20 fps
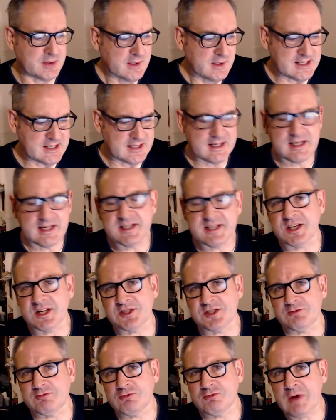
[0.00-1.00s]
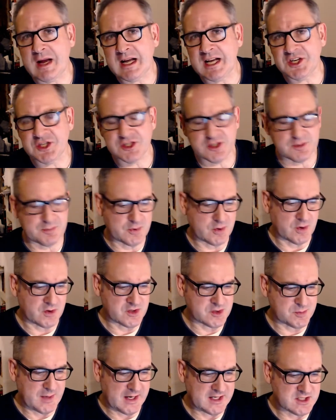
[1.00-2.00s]
He clearly doesn't relish the
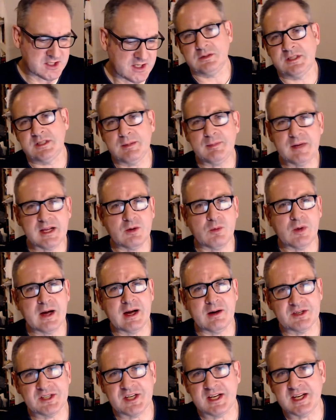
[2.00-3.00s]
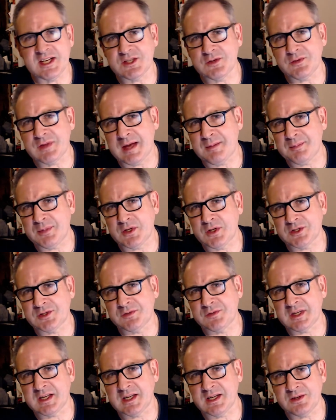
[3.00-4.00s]
prospect, dimly aware as he is of that part
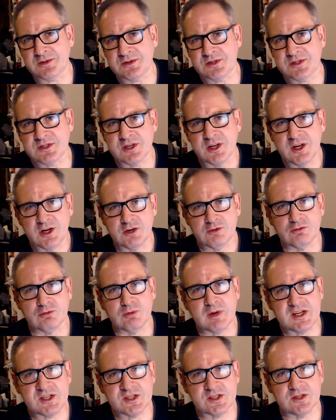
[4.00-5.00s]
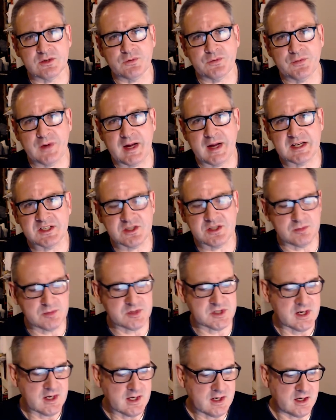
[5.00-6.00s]
of the coast's recent
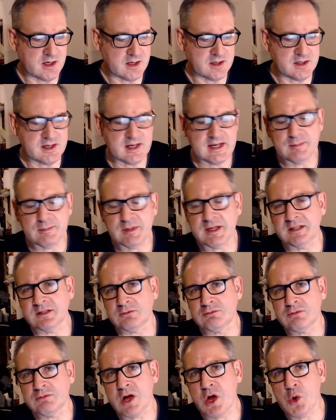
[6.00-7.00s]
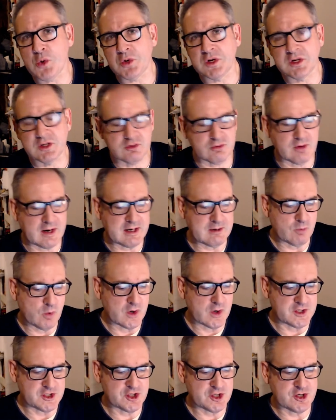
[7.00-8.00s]
phantoms, namely the rogue great
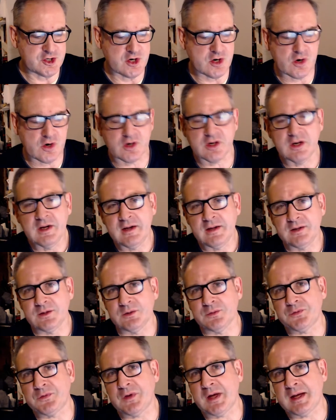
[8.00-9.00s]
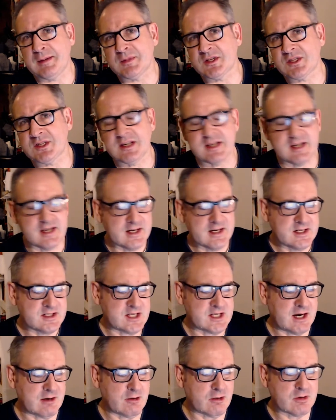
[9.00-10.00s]
white shark that famously
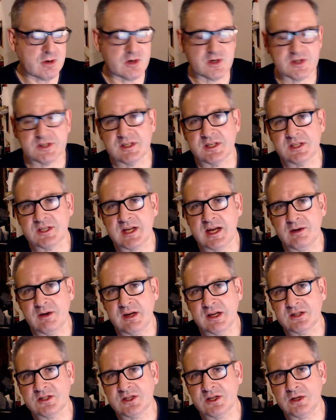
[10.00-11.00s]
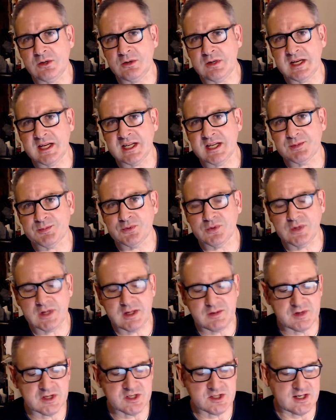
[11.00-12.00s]
terrorised this area 2 years
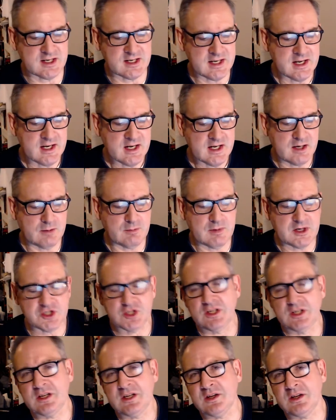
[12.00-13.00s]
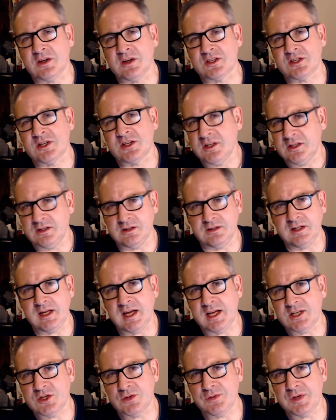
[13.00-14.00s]
previously and which lurks at the
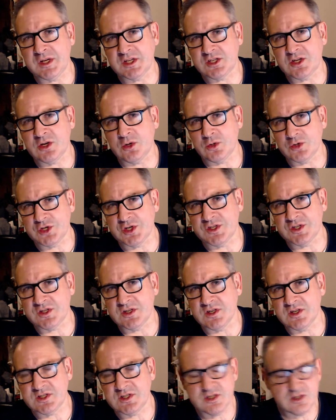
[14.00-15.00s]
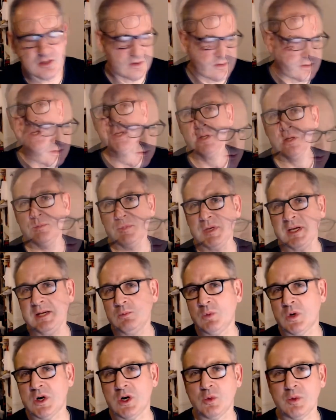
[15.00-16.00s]
edge of his consciousness.
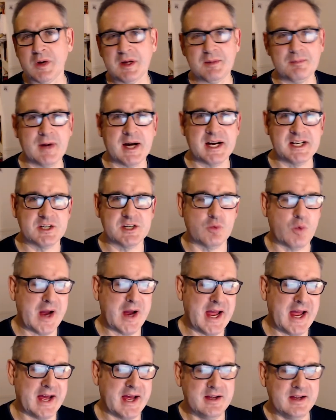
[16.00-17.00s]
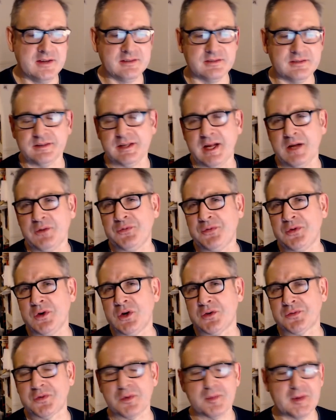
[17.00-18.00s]
Meanwhile, we're made aware that they're
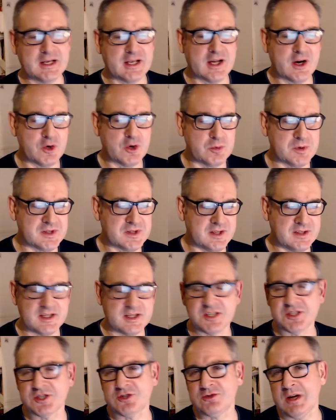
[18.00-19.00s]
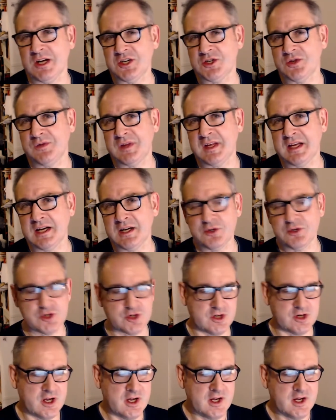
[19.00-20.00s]
far from alone within this stretch of the
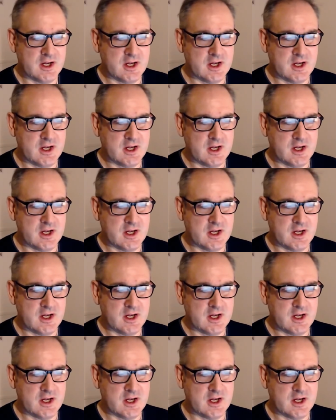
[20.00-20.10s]
ocean.